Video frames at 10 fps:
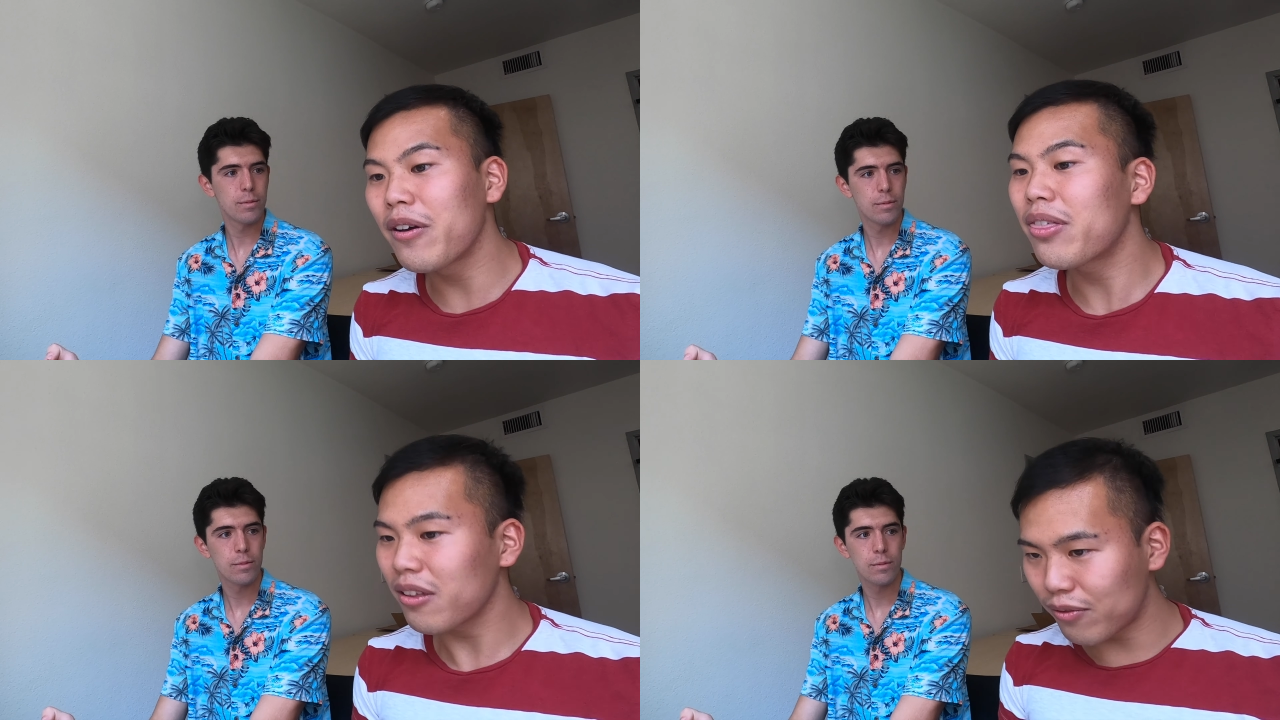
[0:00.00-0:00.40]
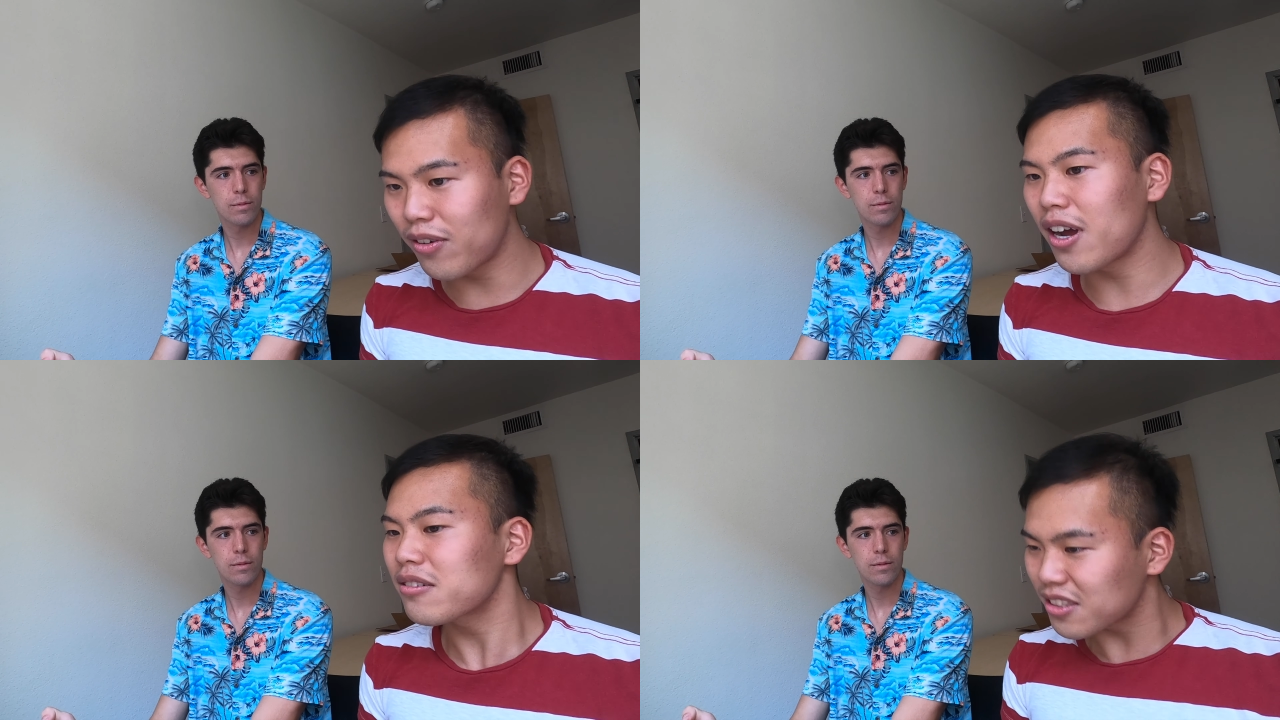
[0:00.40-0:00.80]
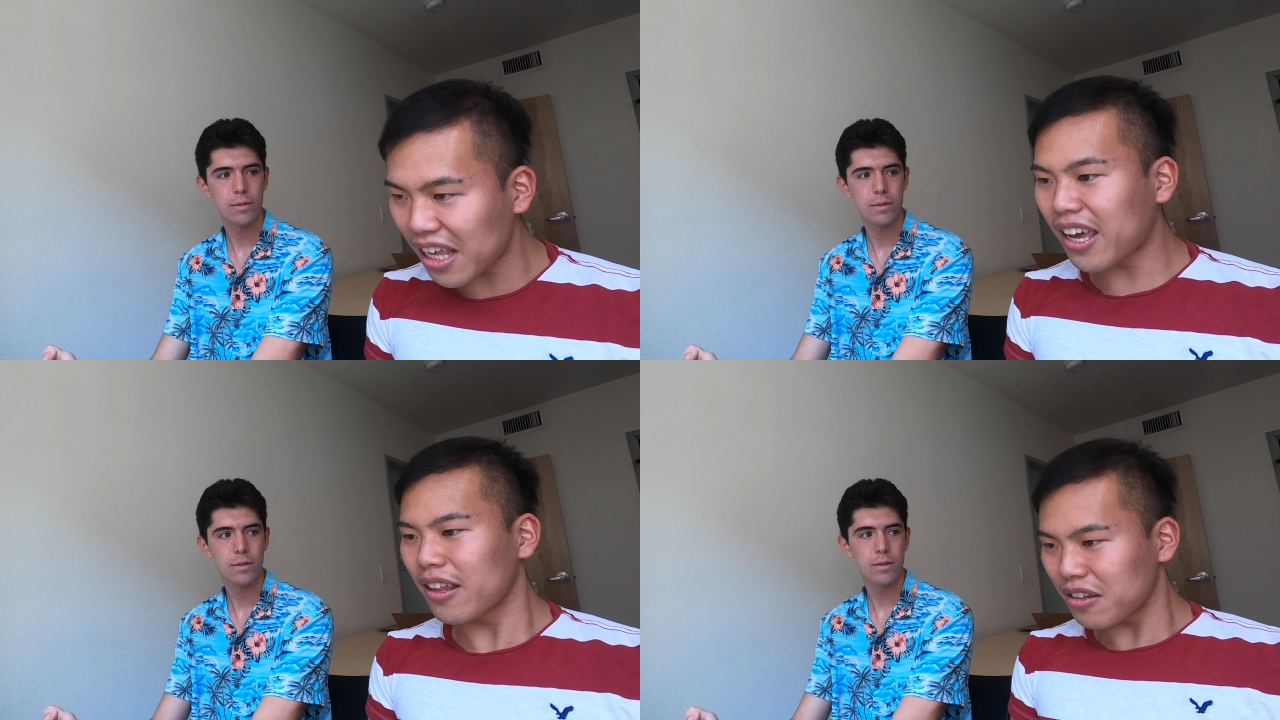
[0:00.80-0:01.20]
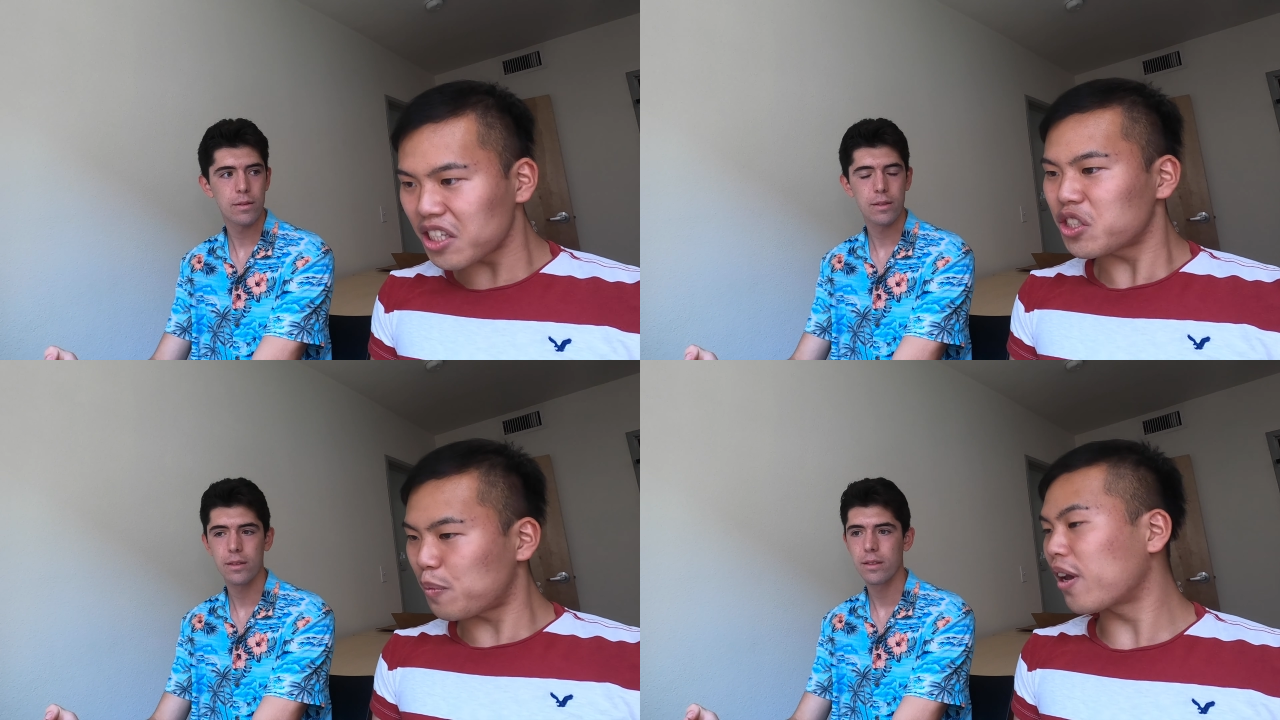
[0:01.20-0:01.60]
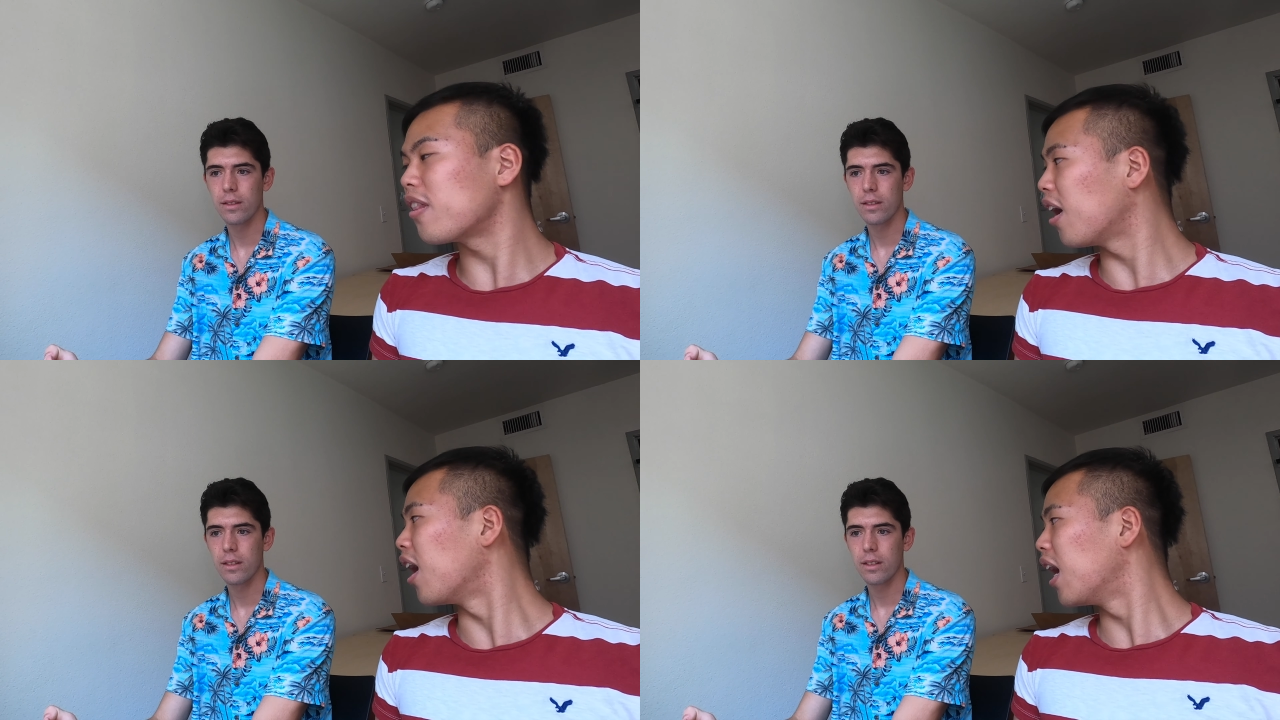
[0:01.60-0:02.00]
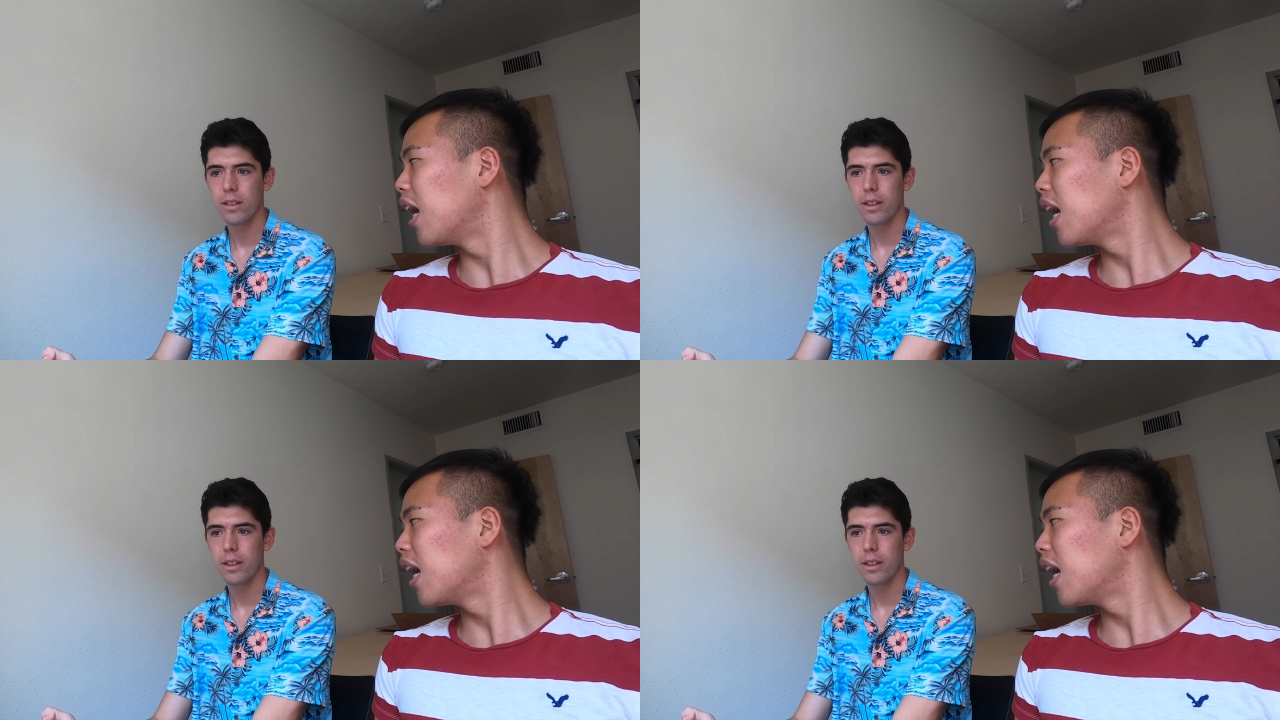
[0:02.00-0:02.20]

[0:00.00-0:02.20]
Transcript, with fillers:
Speaker 1: Filthy Frank second in Japan, huh?